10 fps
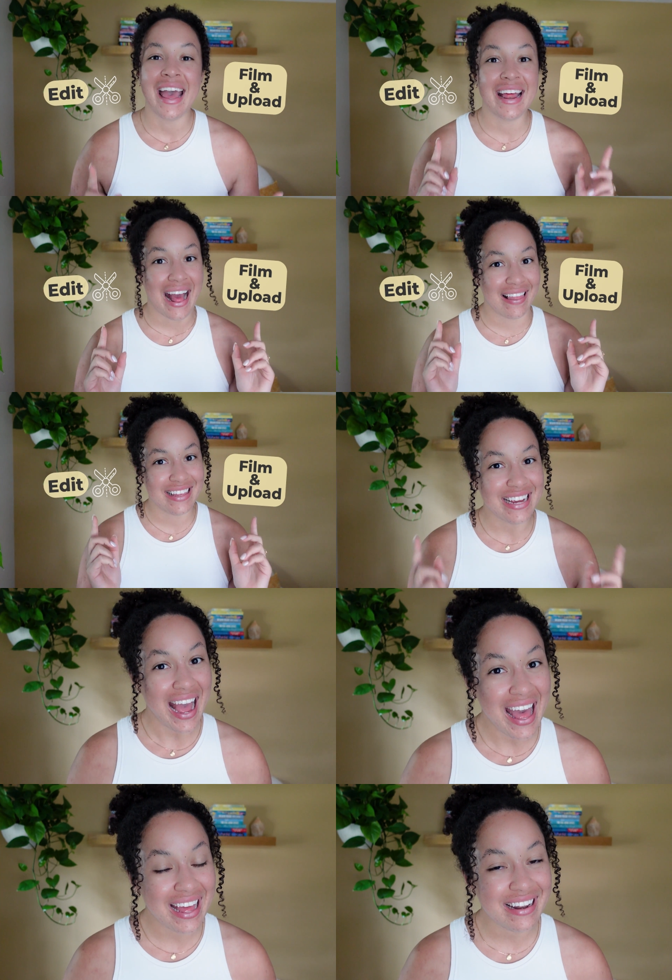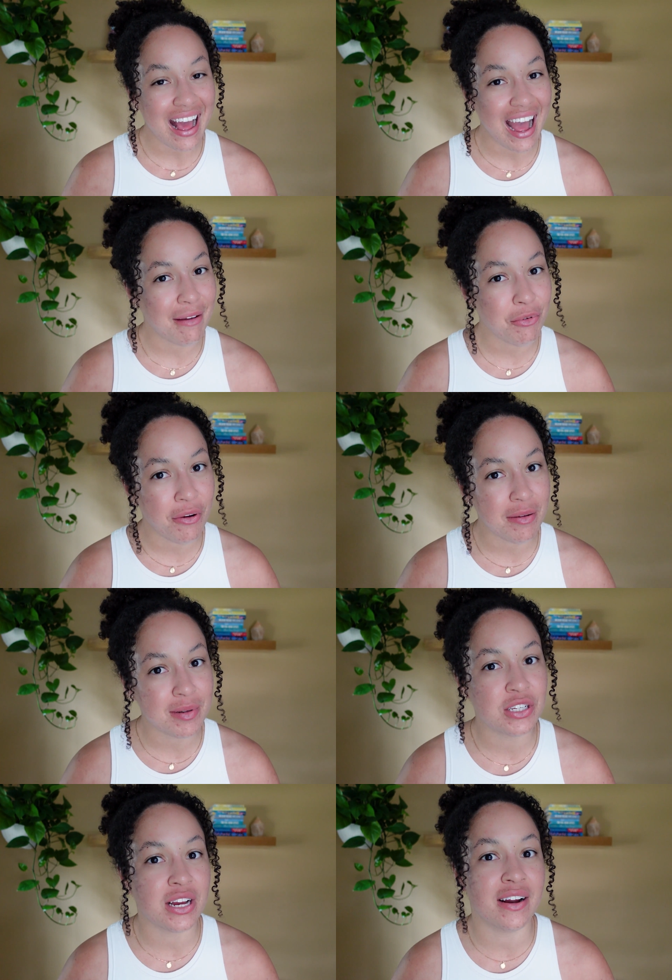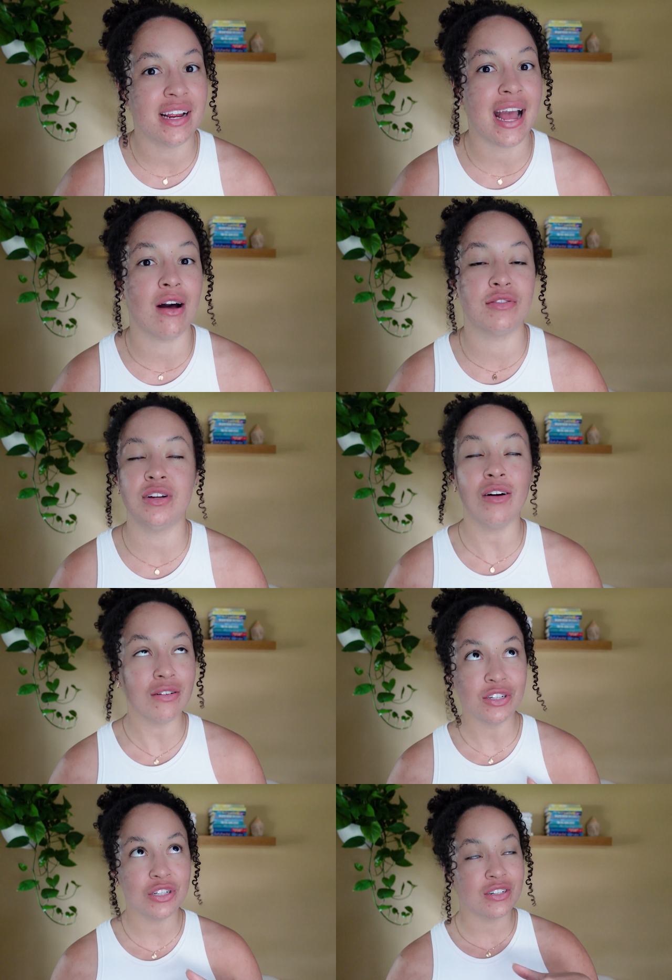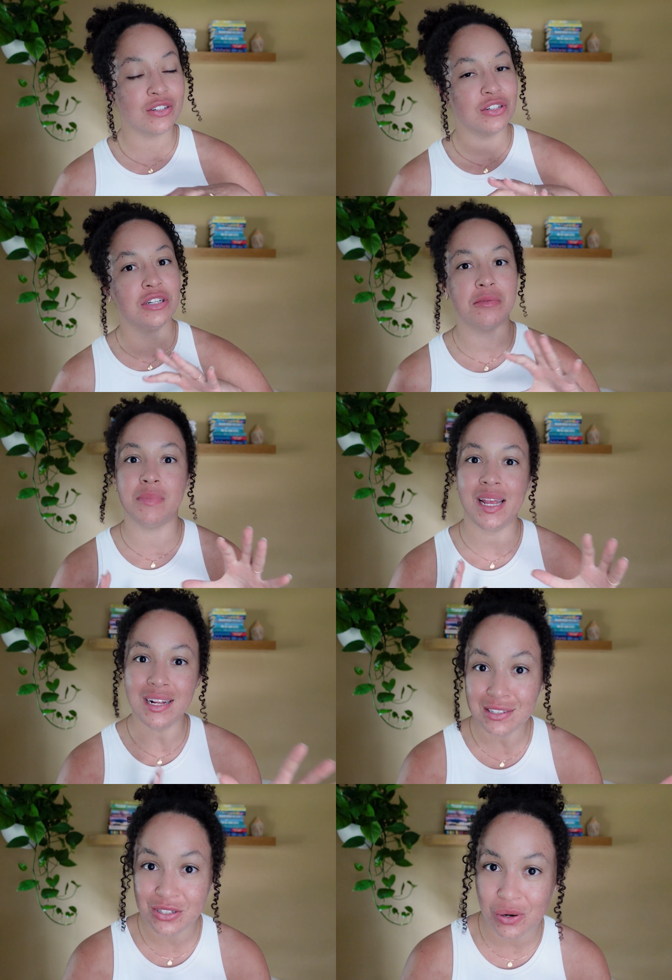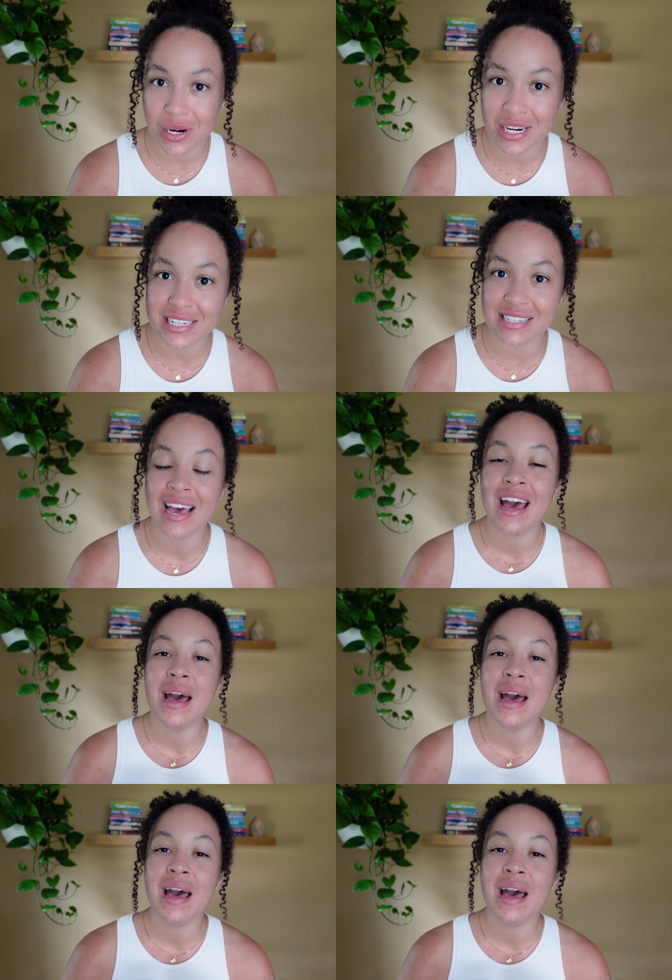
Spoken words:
and at the end, I'm going to be sharing how to not only share it to your main stories,